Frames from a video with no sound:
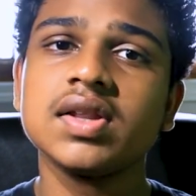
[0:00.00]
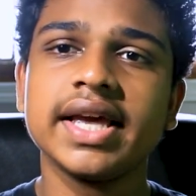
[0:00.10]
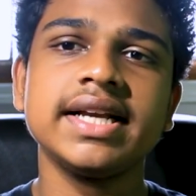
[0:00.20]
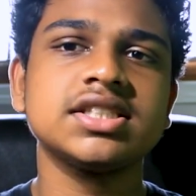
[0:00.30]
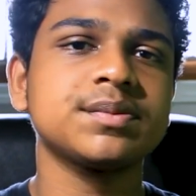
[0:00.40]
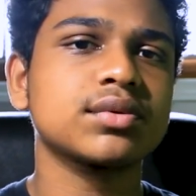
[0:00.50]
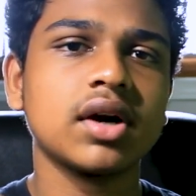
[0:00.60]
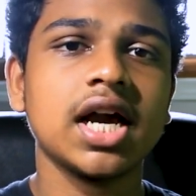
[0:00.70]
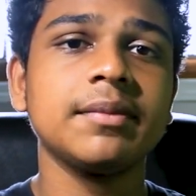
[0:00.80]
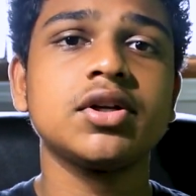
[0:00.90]
Like,
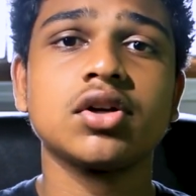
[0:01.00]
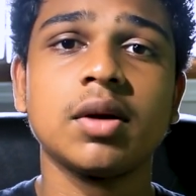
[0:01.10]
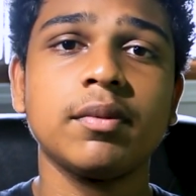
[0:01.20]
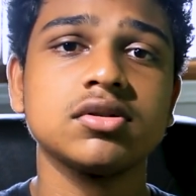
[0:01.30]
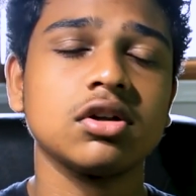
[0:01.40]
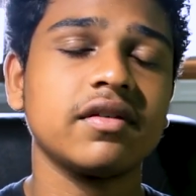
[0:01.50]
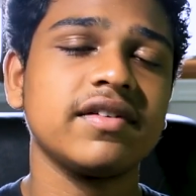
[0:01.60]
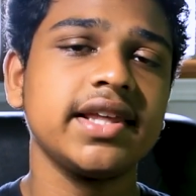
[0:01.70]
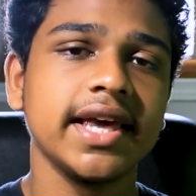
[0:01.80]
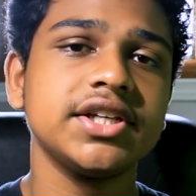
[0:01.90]
subscribe, turn on post
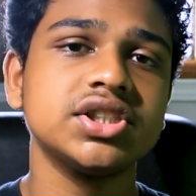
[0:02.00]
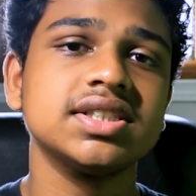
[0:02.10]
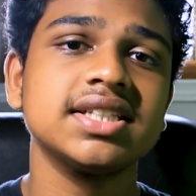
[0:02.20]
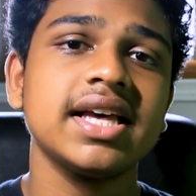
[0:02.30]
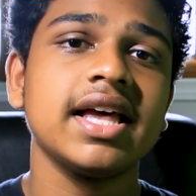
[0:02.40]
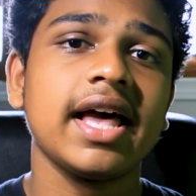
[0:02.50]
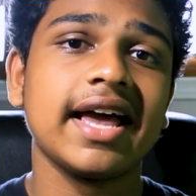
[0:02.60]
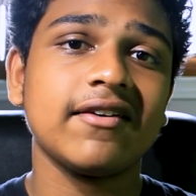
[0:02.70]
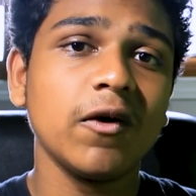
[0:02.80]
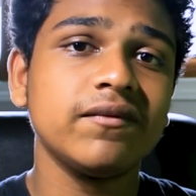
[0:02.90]
notifications,
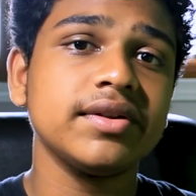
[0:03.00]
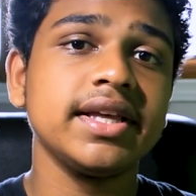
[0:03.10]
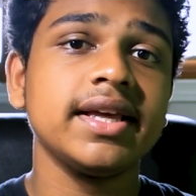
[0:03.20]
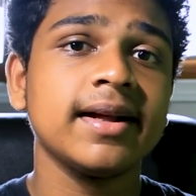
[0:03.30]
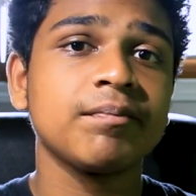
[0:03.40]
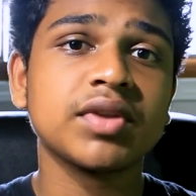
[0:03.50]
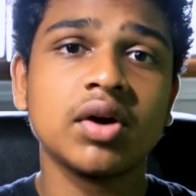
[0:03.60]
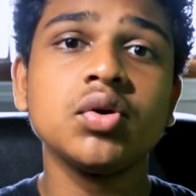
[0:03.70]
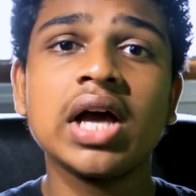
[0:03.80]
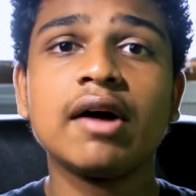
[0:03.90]
and hopefully
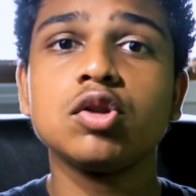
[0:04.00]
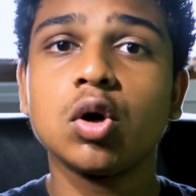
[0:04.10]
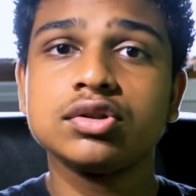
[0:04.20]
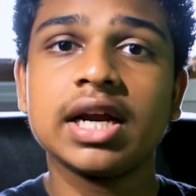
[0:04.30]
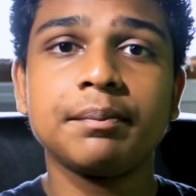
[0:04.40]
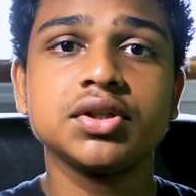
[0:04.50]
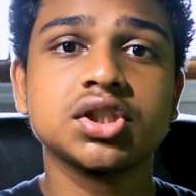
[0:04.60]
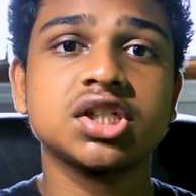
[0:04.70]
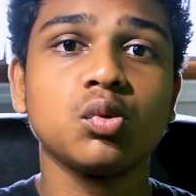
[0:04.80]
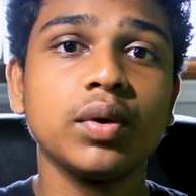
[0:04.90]
now you have low
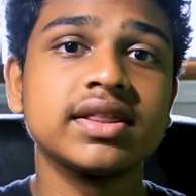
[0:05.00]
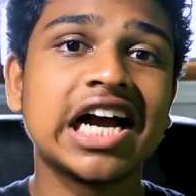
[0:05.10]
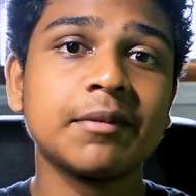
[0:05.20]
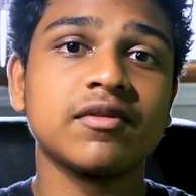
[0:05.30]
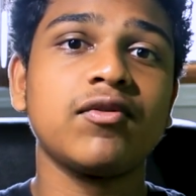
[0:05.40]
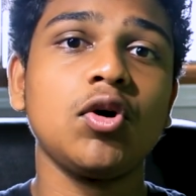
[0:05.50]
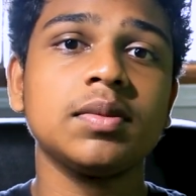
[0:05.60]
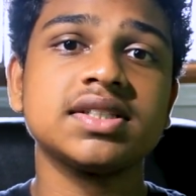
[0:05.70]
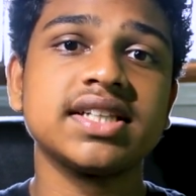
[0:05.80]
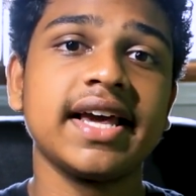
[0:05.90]
temperature with high
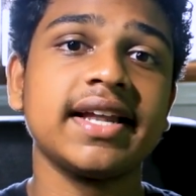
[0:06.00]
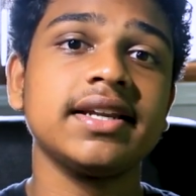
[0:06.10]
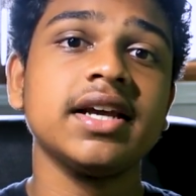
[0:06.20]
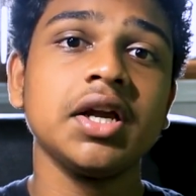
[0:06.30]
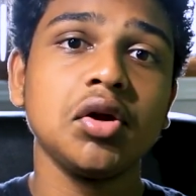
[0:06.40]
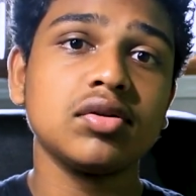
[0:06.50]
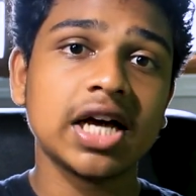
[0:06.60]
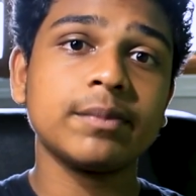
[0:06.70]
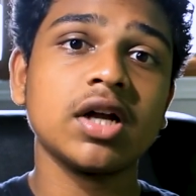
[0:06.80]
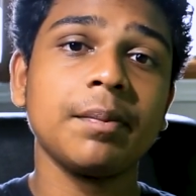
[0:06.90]
performance and your
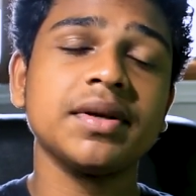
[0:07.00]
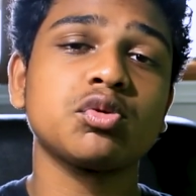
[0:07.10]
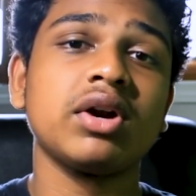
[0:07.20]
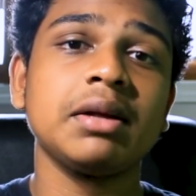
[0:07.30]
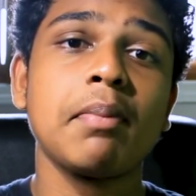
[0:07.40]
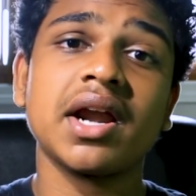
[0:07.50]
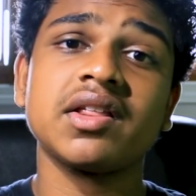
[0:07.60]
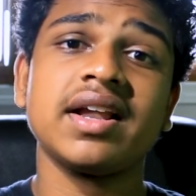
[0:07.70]
laptop is running better